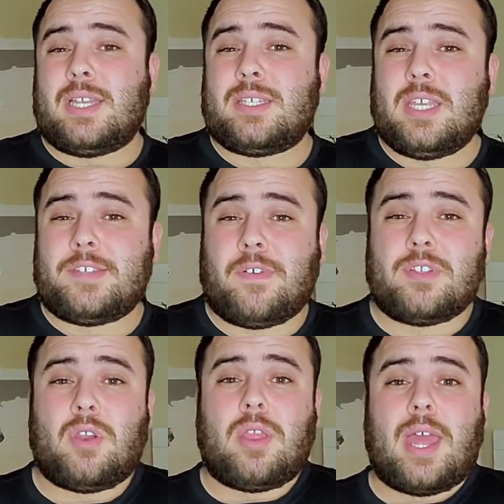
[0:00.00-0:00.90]
these
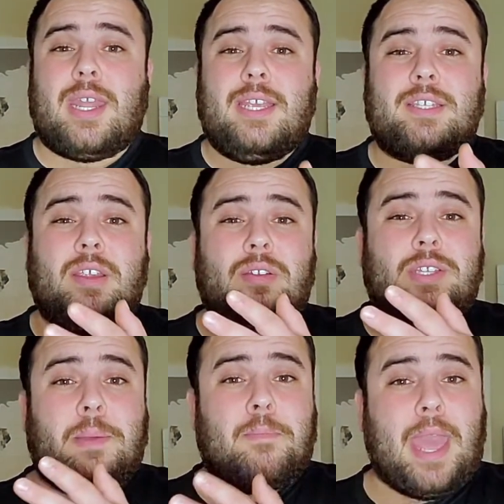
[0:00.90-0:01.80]
funds are a lot easier
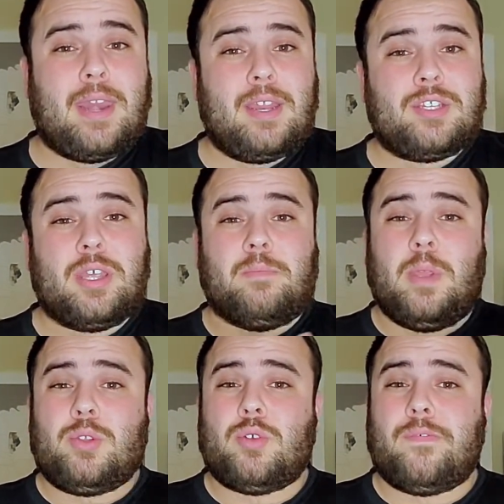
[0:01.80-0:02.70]
to manage than
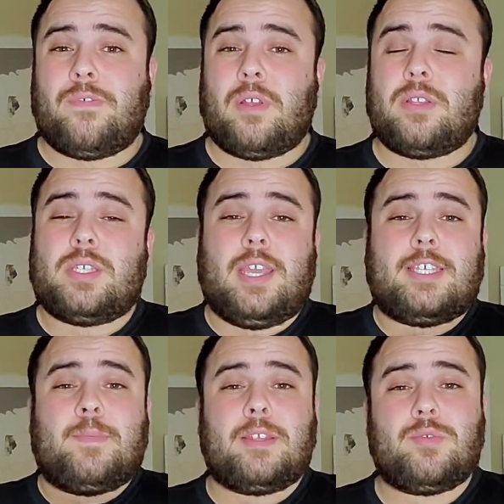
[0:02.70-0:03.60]
mutual funds, the
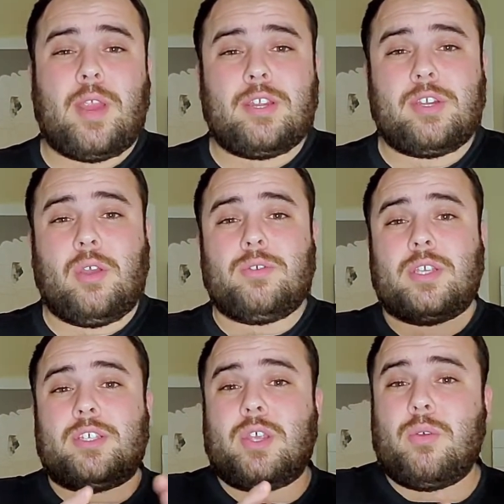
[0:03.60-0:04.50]
expense ratios
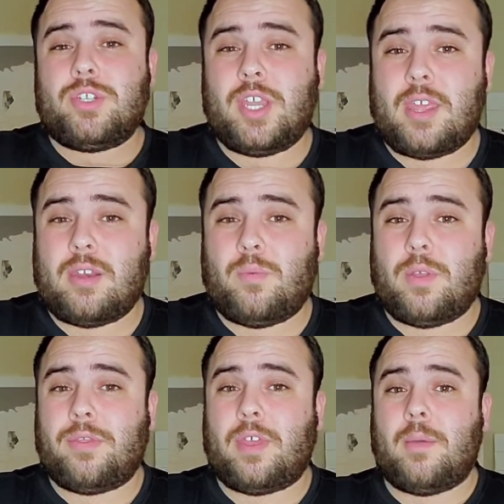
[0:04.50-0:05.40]
associated
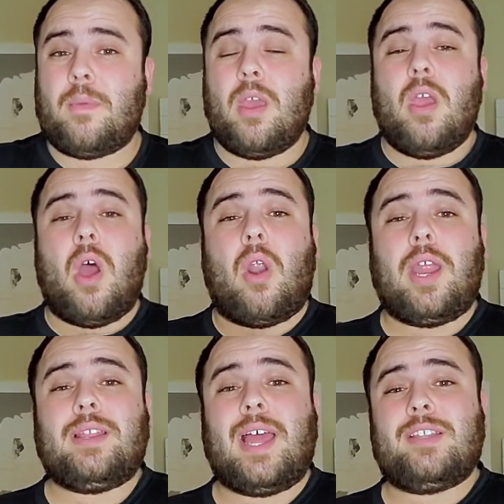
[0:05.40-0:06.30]
with them are
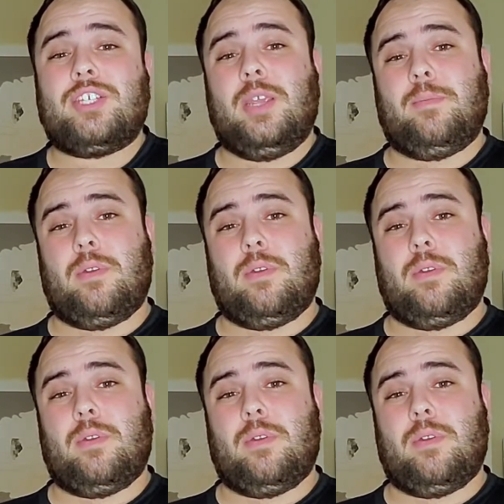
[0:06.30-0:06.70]
a lot cheaper.